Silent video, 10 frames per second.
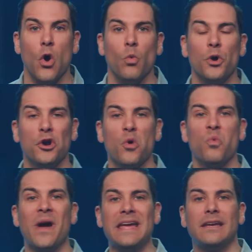would
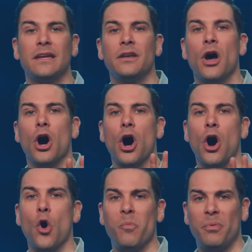awaken
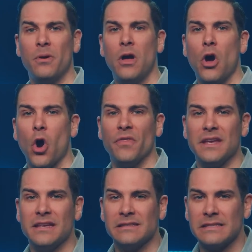hope on
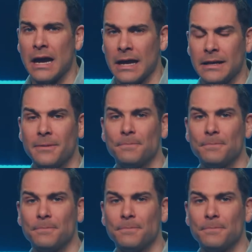the inside.